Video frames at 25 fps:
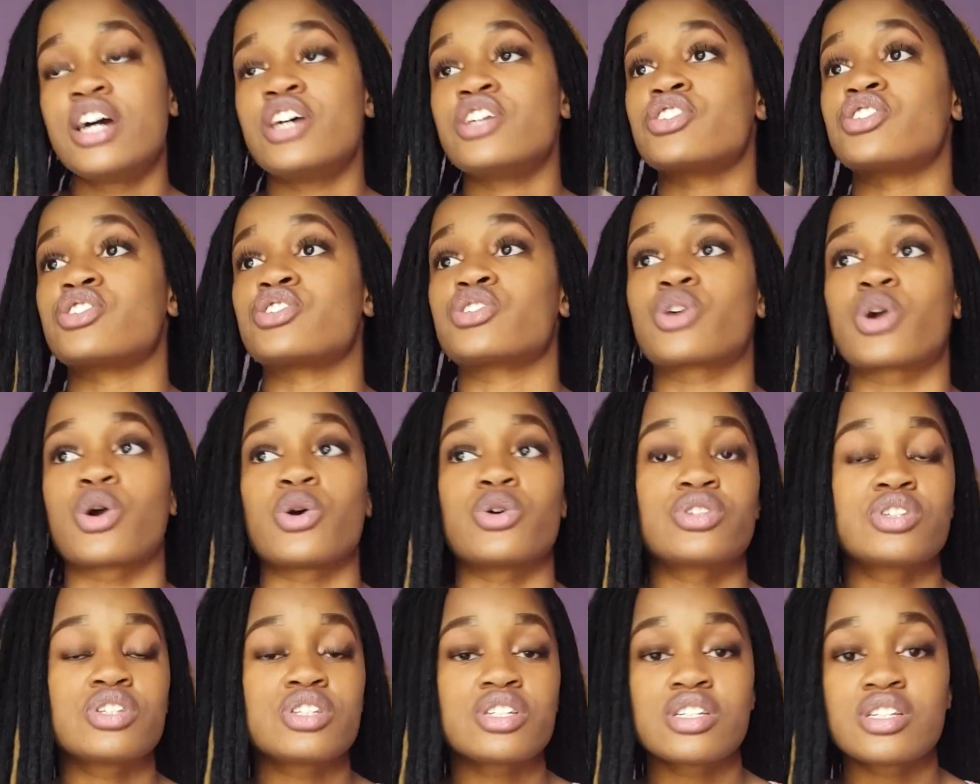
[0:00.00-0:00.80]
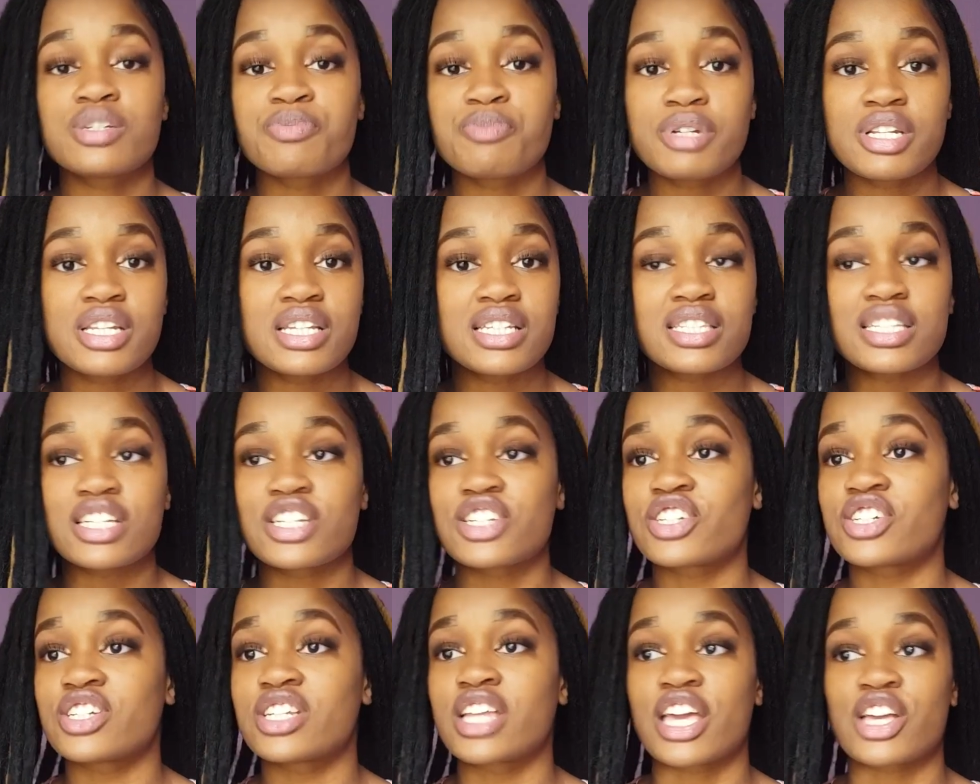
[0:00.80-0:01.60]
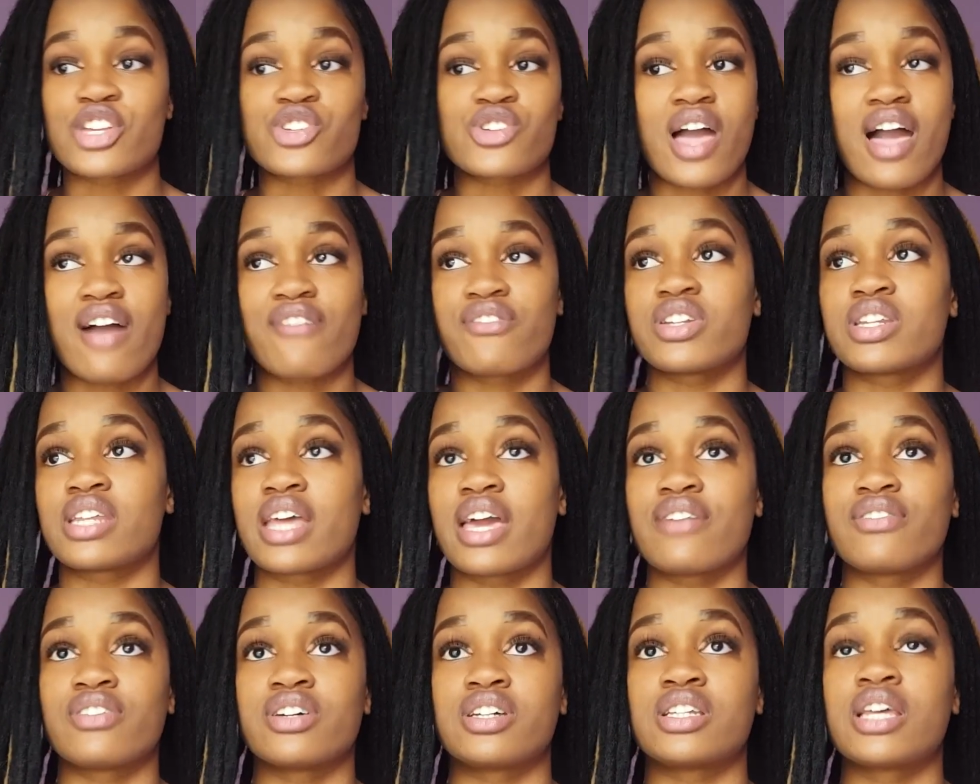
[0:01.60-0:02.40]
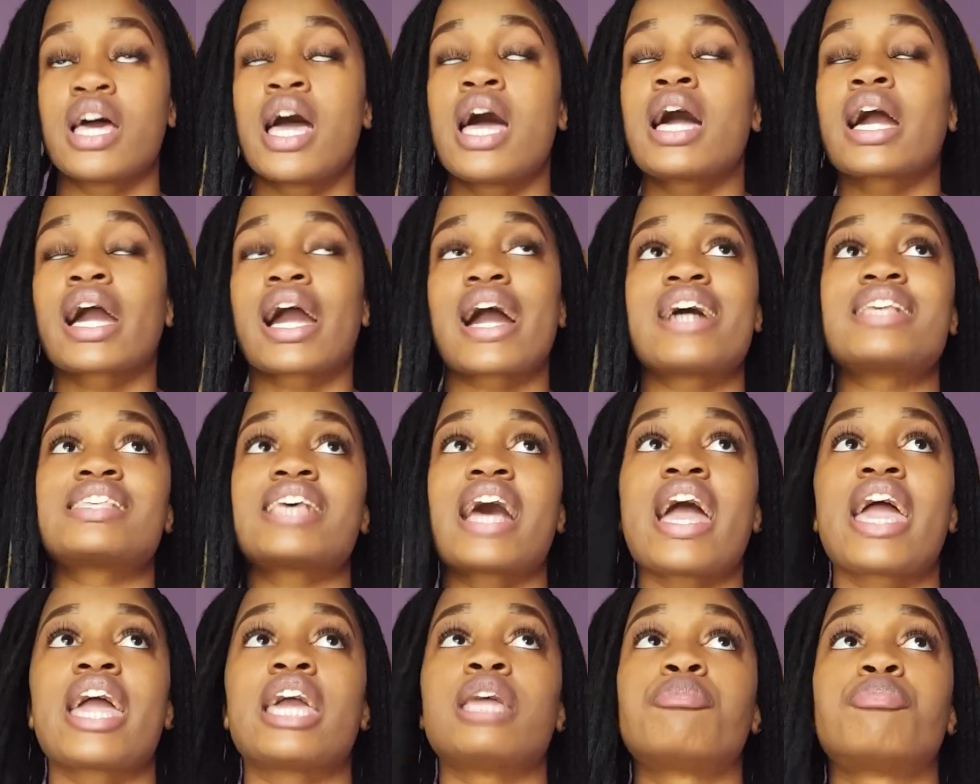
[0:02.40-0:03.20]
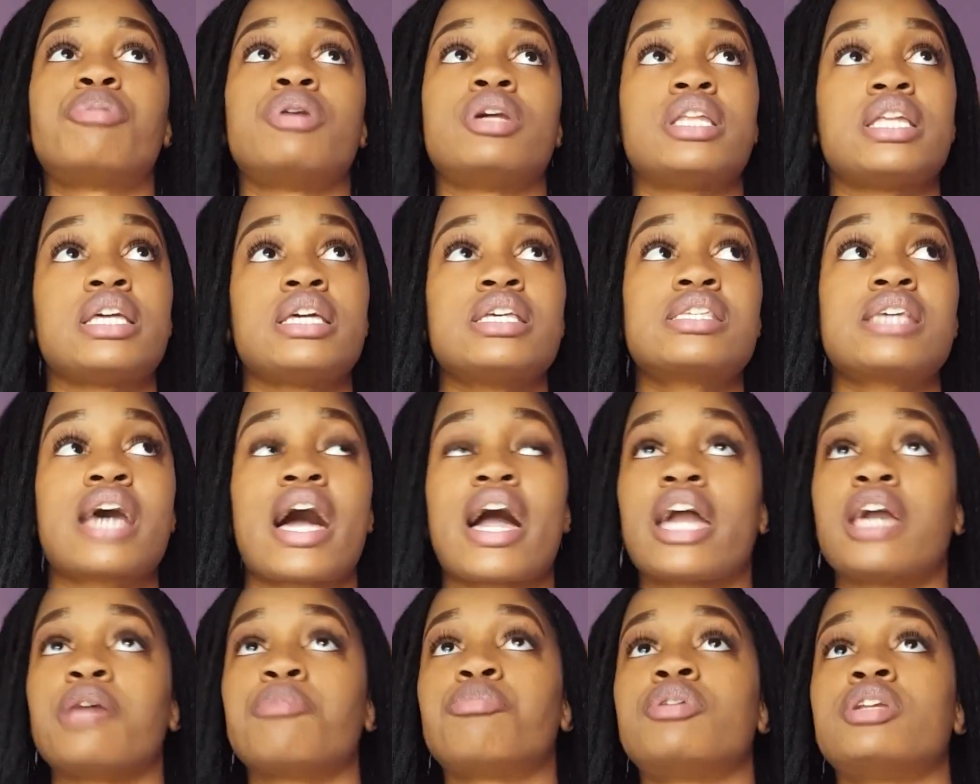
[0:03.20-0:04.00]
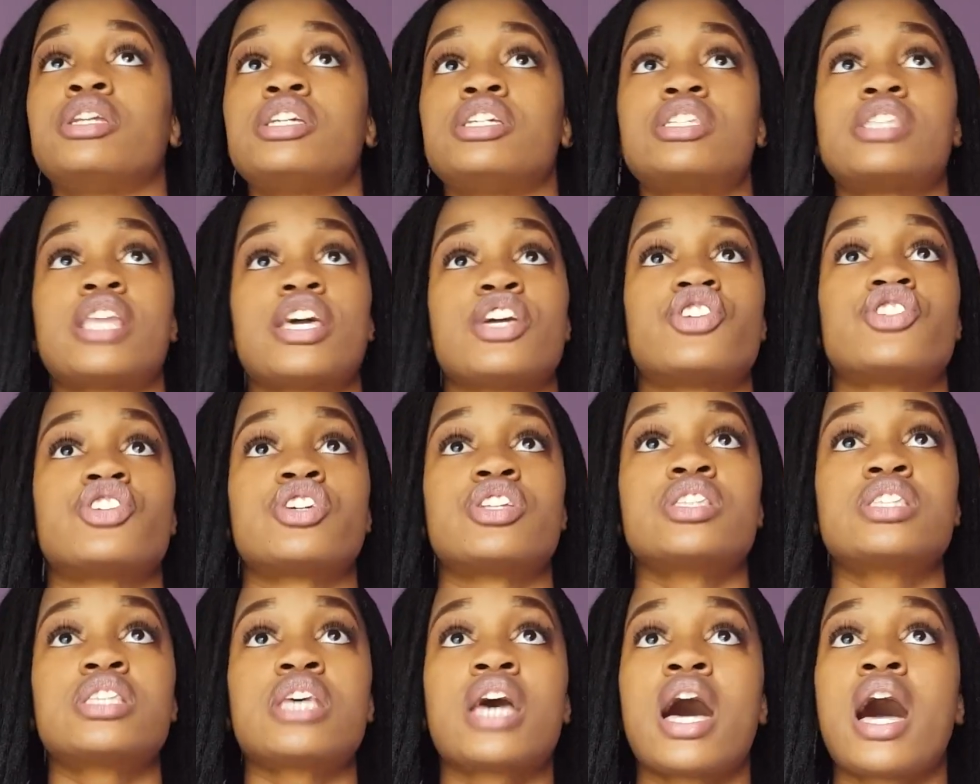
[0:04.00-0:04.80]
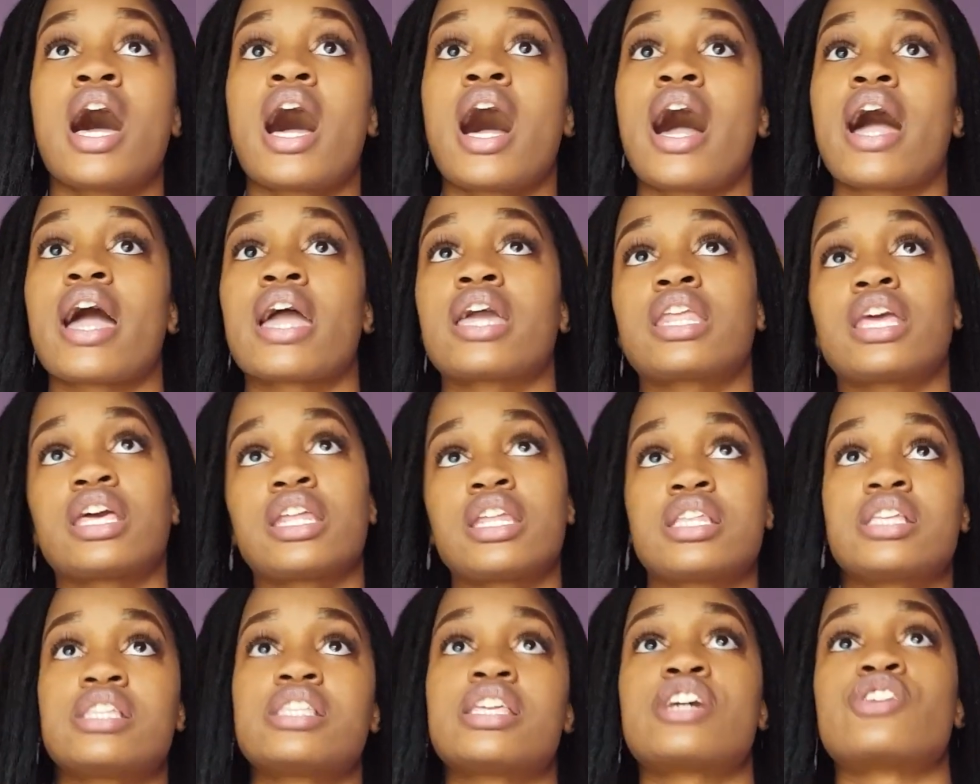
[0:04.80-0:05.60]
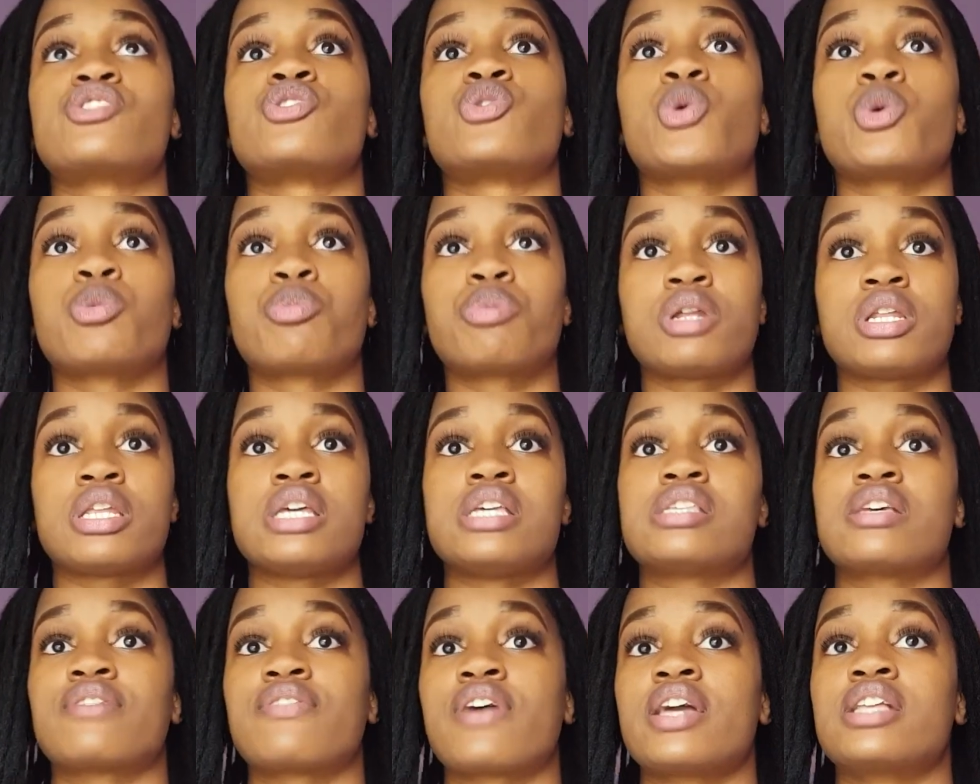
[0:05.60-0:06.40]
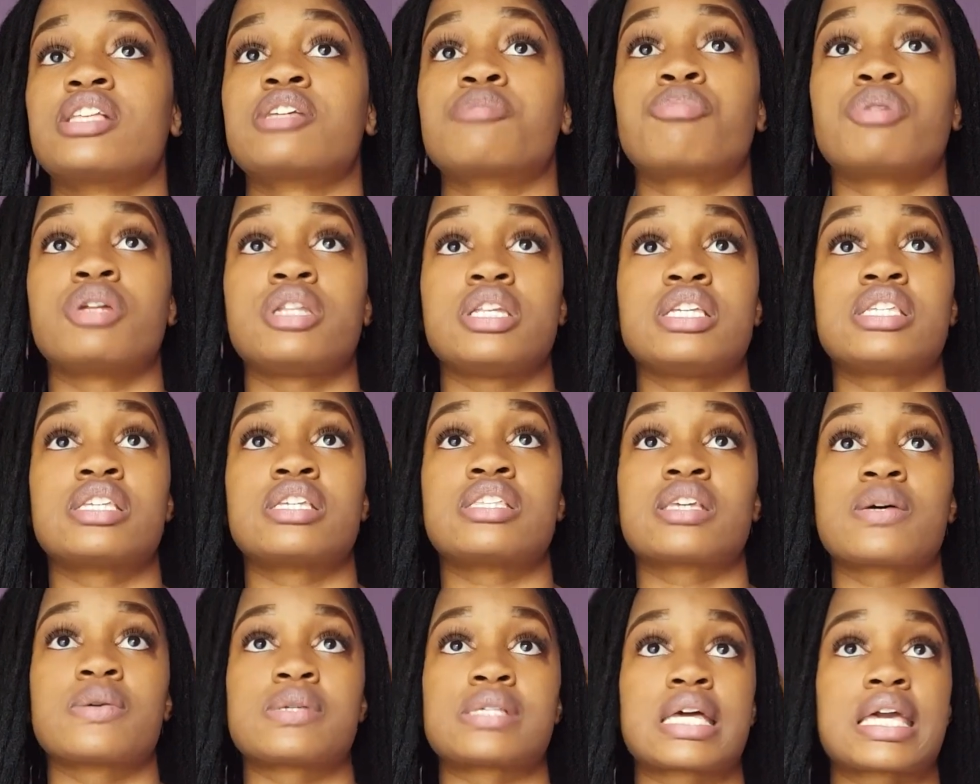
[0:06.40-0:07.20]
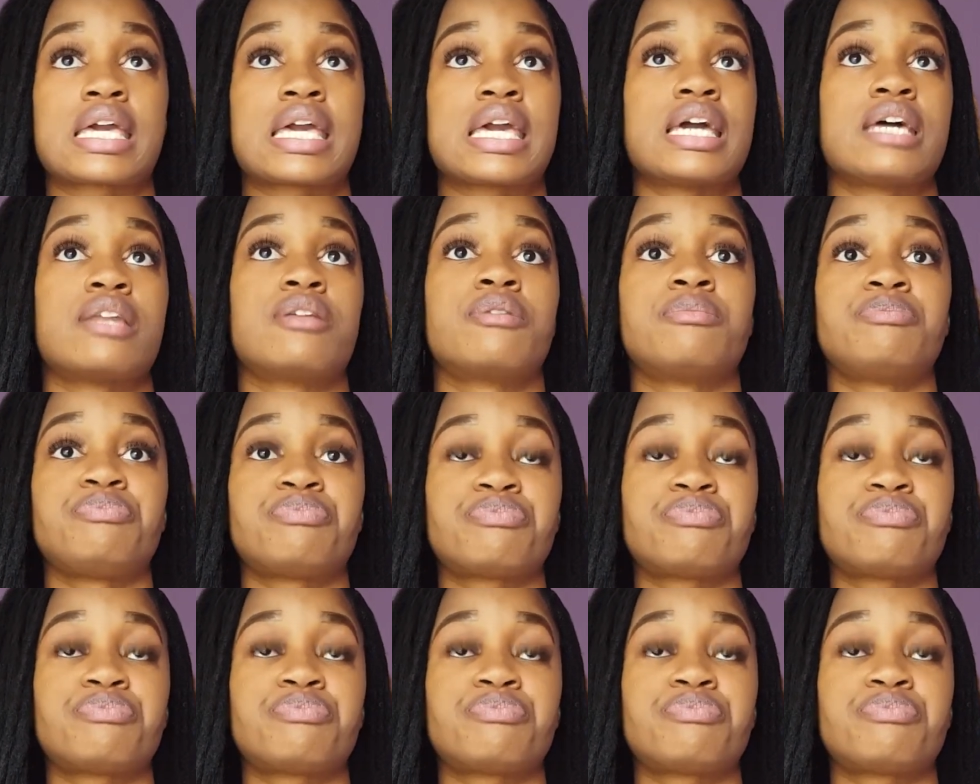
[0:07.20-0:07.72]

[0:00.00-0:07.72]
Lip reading: Just go to the police station, get your affidavit. Guys, I hate police. I hate police stations. I hate anything that has to do with police. I've hated police since I was a kid.